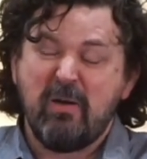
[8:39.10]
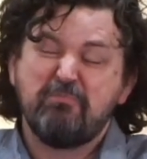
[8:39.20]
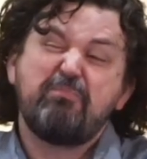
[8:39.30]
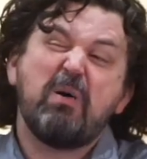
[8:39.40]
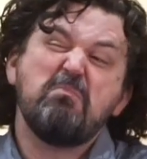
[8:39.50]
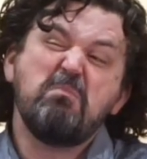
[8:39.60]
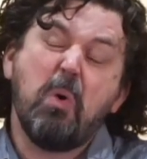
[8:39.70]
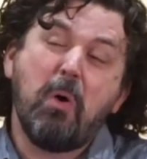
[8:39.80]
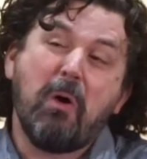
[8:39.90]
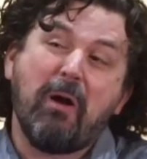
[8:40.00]
but
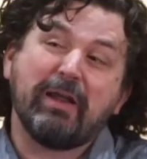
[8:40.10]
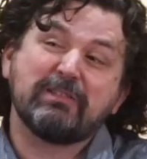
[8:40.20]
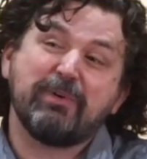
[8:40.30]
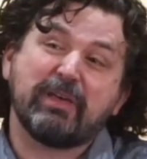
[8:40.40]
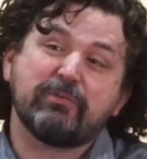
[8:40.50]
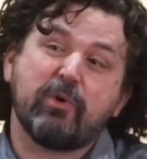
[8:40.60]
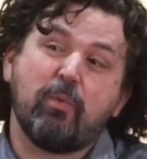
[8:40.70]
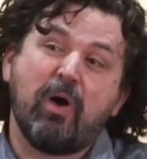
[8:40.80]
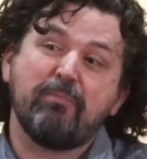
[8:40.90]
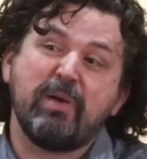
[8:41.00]
more, it's because we
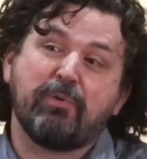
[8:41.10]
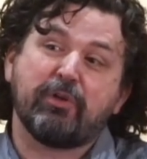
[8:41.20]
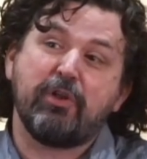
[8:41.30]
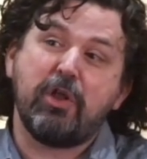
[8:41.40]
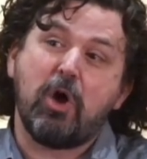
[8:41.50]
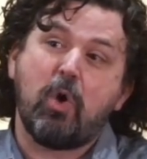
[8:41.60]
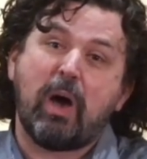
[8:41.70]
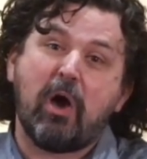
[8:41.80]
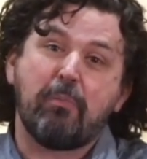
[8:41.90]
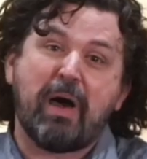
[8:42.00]
want people to know
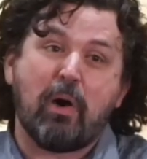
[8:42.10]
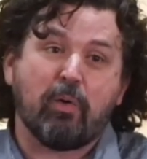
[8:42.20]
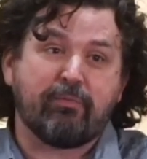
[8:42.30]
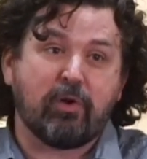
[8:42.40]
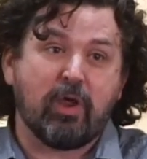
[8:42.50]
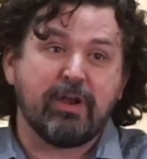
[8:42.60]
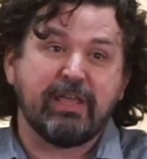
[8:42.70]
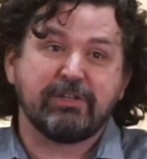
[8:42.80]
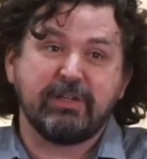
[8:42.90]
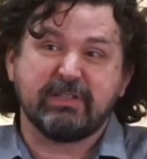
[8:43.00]
how powerful our
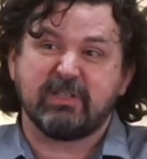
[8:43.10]
nation is.